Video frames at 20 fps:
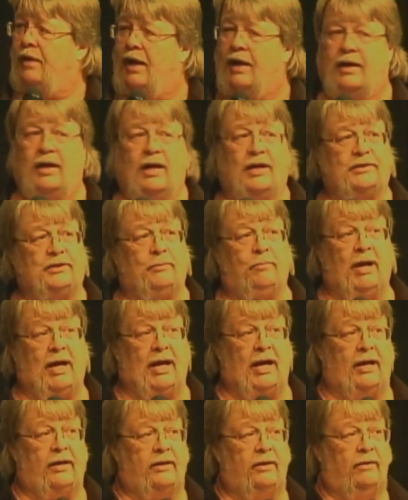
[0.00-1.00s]
I got you
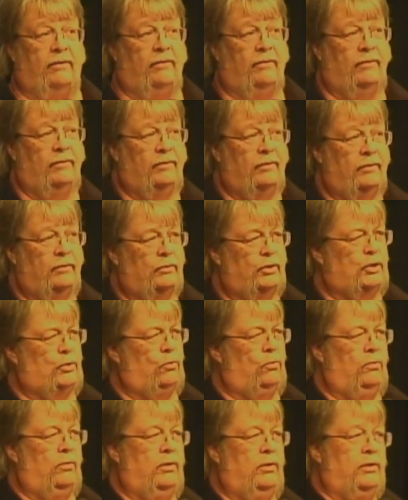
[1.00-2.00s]
back. Whew.
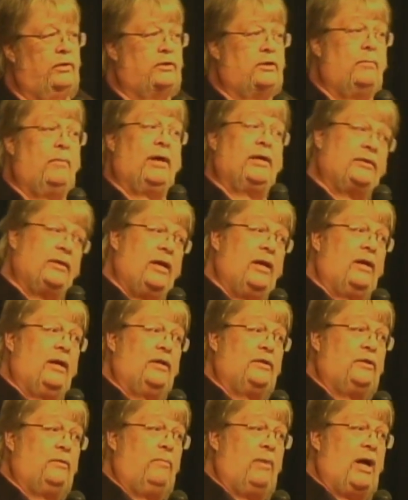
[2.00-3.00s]
Somebody say, I
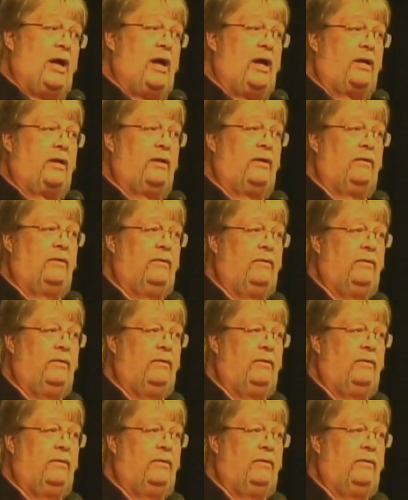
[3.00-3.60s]
got you back.